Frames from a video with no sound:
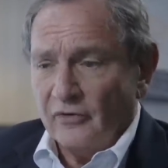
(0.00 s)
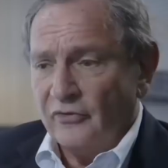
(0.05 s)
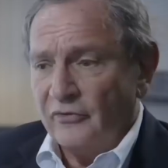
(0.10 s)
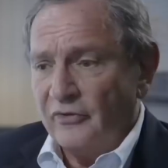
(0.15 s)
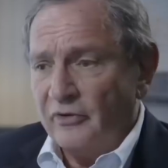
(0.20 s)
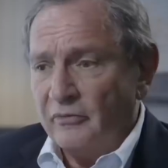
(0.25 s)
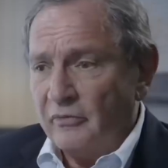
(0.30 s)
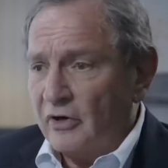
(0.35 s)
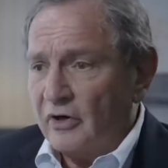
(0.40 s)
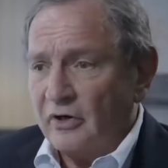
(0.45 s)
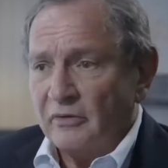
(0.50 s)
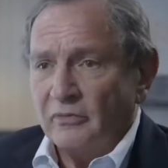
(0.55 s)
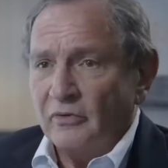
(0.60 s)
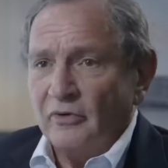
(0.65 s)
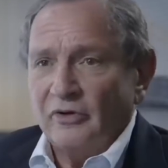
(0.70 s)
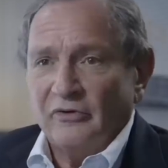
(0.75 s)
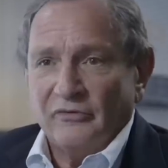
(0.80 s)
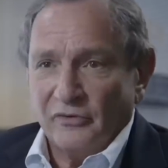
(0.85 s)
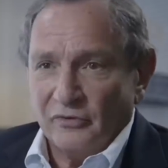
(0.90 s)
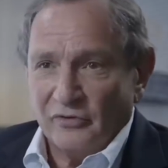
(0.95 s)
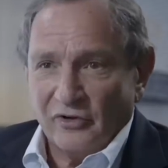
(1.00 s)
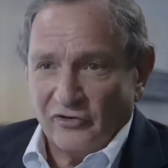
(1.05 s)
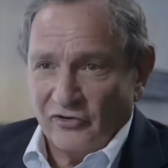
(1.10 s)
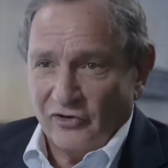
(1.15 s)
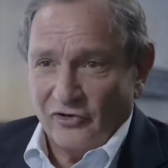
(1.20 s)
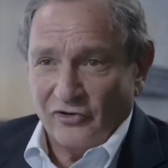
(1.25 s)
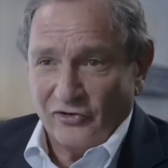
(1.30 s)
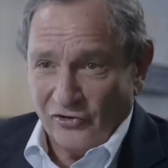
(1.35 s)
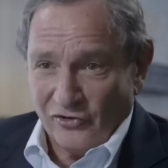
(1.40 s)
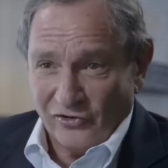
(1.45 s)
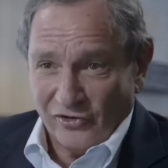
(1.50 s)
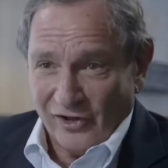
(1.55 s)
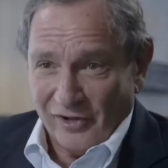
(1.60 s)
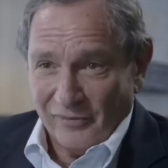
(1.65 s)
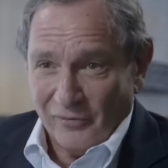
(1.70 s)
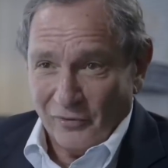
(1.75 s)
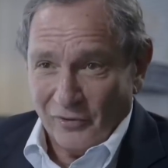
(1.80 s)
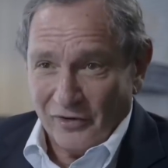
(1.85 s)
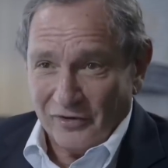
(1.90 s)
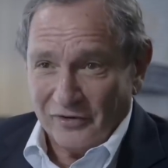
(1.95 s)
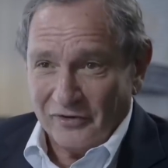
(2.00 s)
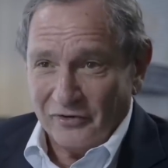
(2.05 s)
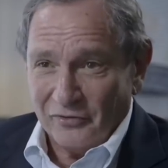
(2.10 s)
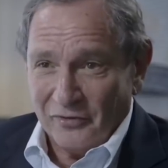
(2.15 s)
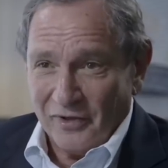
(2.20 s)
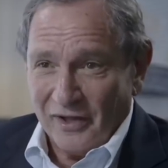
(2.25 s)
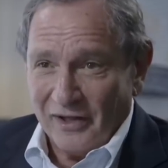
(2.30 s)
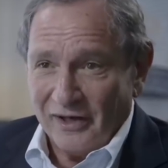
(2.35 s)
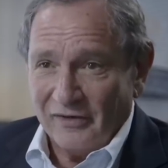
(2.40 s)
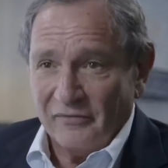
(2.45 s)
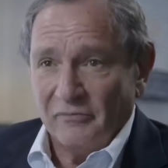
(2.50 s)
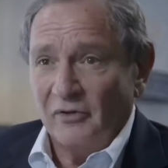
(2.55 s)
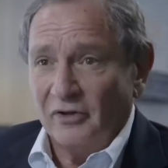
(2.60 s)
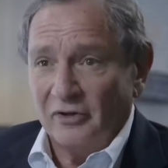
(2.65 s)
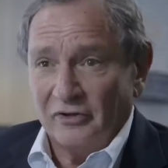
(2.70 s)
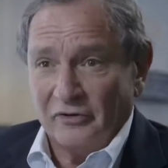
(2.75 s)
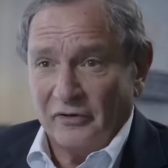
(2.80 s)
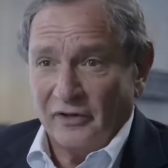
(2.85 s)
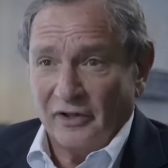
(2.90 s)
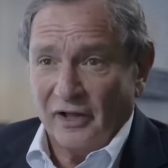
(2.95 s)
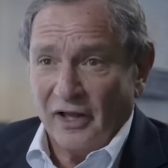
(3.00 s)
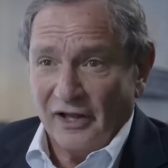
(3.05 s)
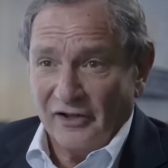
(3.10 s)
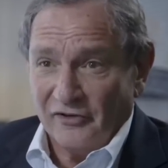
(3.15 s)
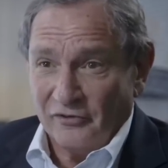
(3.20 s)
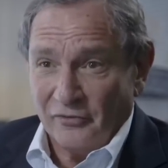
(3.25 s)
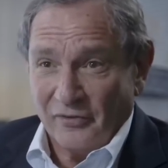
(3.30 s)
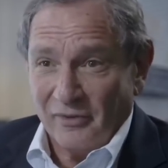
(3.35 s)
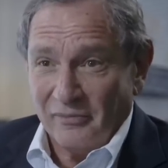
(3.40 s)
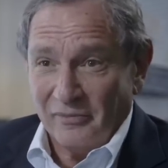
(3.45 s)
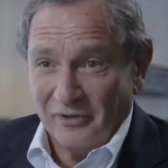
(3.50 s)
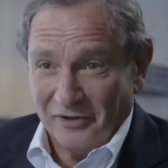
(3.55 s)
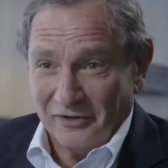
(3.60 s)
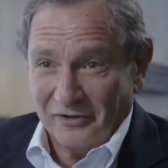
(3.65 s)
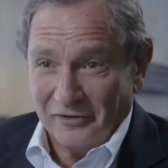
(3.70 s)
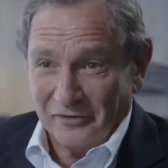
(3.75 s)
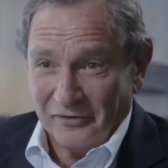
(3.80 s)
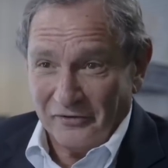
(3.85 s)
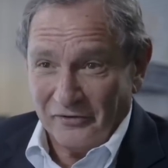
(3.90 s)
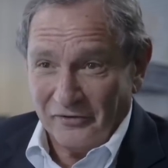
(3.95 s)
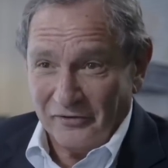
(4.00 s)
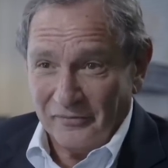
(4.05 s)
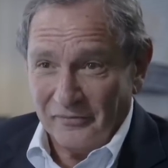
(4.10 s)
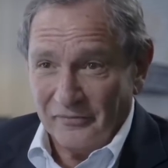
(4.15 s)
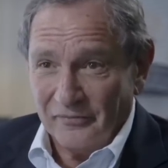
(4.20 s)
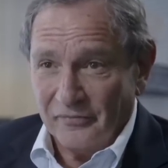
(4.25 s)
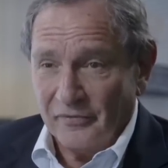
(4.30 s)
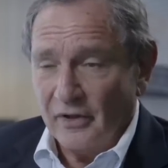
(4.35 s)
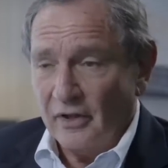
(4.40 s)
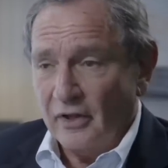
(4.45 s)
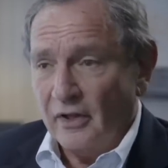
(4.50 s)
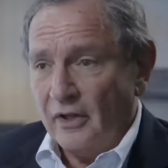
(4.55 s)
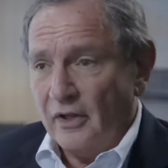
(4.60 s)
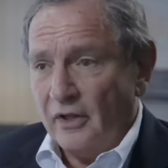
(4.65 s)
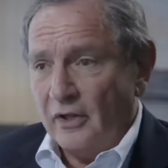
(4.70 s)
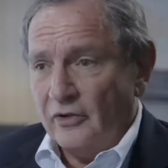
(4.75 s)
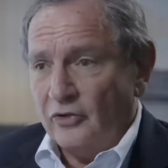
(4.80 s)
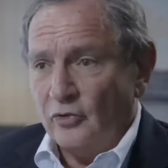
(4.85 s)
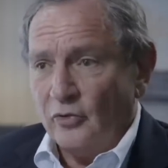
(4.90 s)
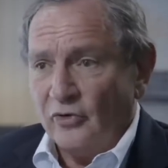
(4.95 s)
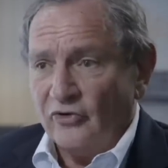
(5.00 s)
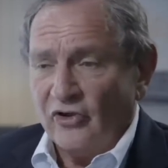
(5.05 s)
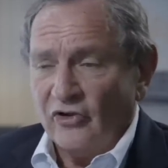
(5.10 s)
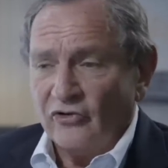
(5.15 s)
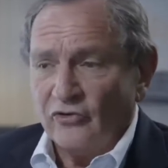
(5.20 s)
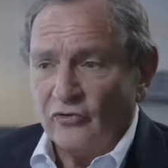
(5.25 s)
From the American point of view, it doesn't exist anymore. You can't have military alliance without militaries. The U.S.